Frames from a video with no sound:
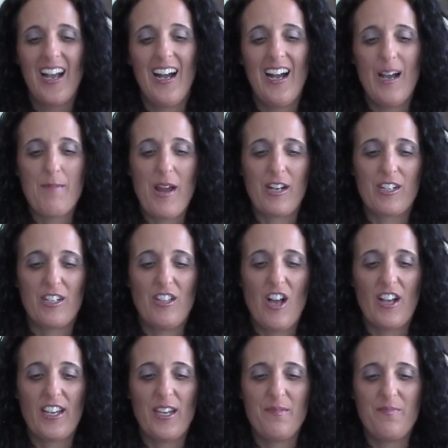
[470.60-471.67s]
I'm not gonna
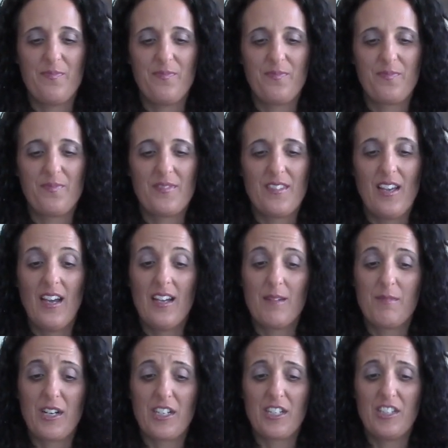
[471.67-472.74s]
log it. That
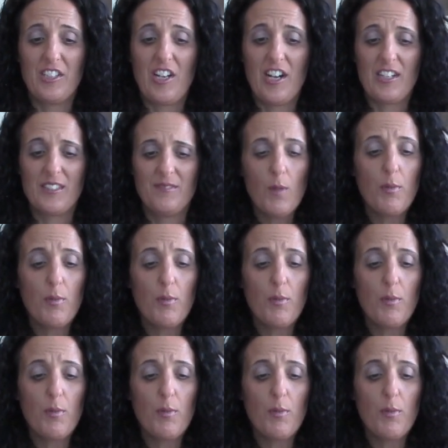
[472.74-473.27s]
I'm not gonna log.